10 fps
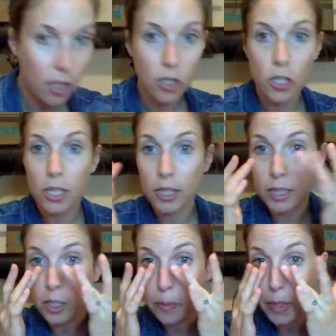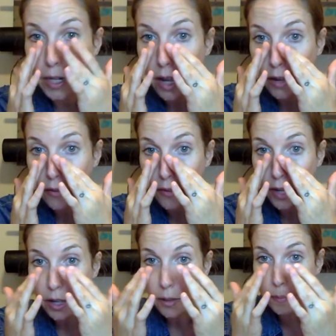just a little bit of
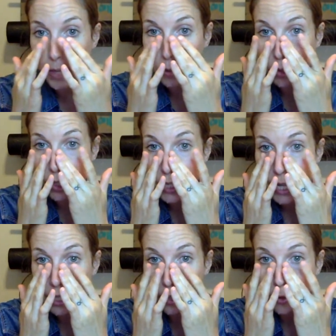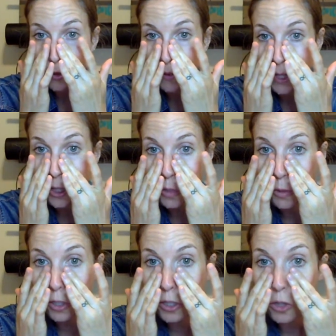like we're going to take like those fingers, we're
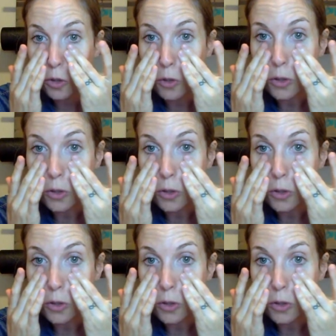going to stroke.